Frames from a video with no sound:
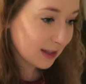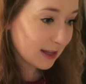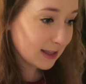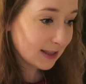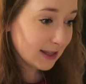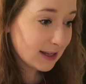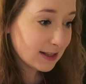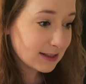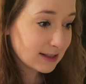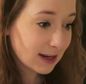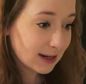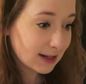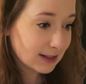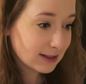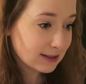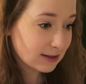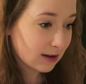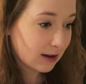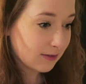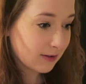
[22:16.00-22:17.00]
And these
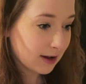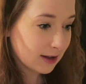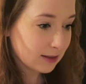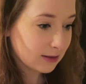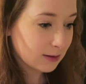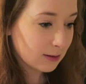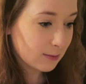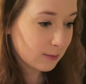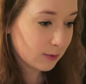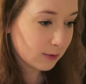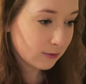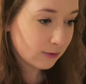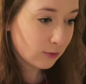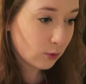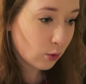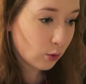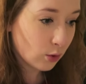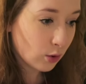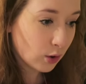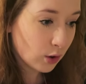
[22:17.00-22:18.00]
leggings I've had them
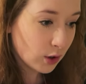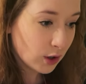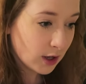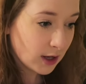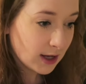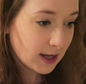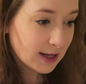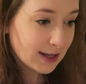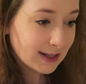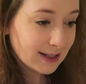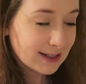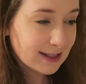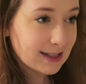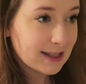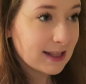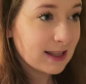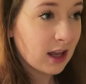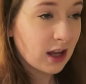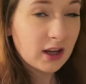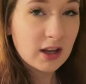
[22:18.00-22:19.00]
for
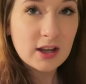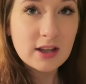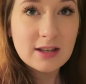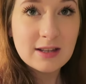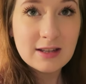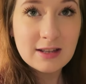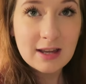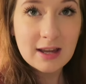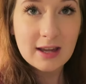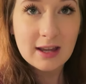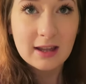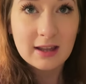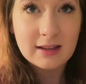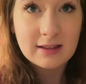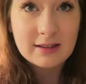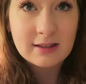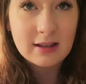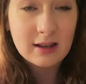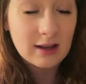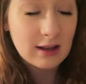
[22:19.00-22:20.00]
like
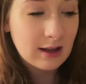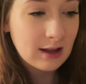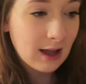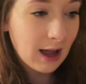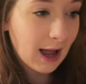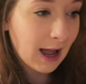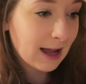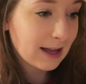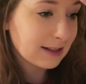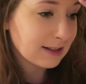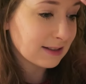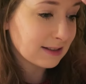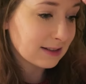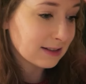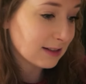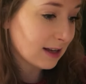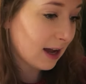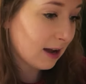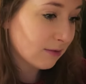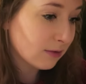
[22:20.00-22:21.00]
years
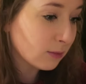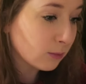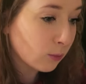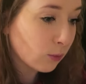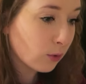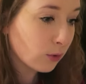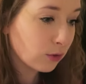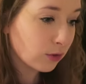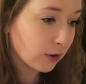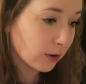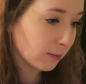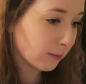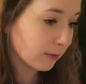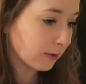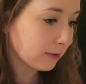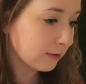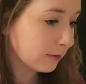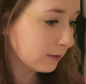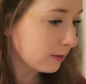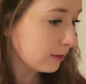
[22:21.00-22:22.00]
and haven't worn
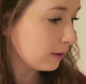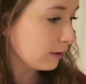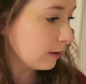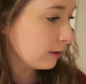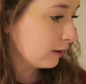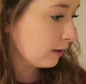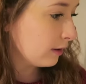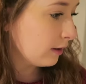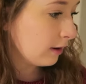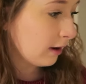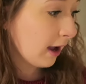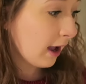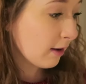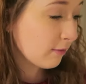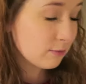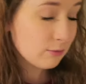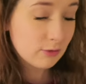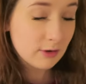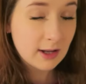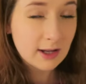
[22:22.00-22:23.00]
them I
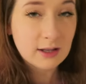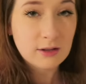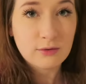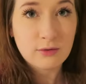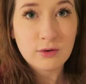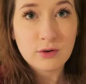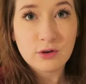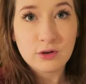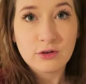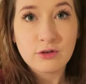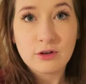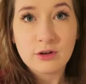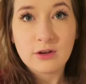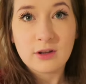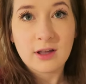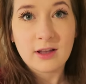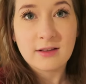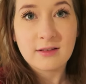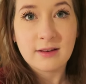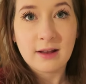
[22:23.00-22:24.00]
haven't worn leggings for a good two
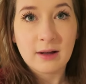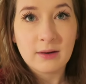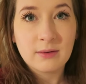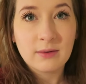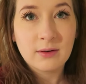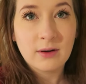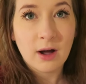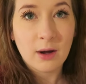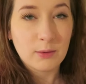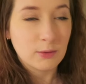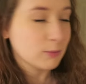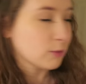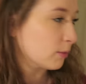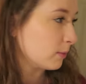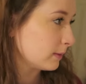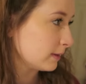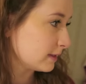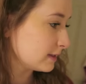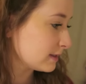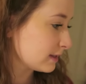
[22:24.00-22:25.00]
years now, I would
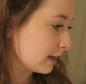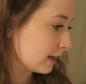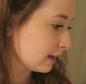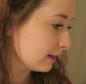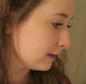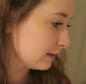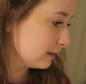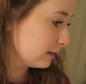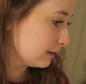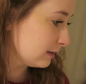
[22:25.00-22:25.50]
probably say.